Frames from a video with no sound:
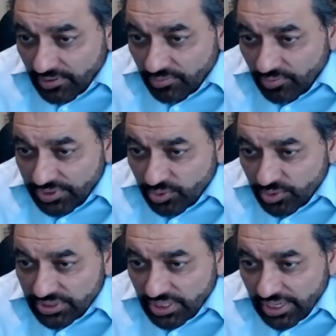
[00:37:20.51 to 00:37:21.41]
which
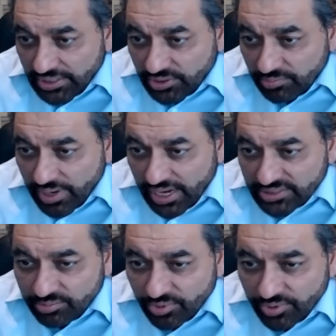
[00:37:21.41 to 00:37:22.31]
was linked to
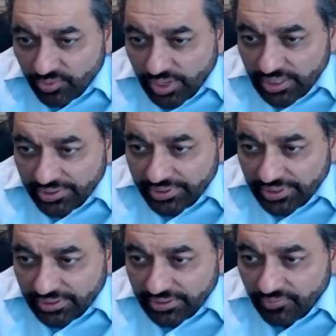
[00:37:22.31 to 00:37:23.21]
passport validity.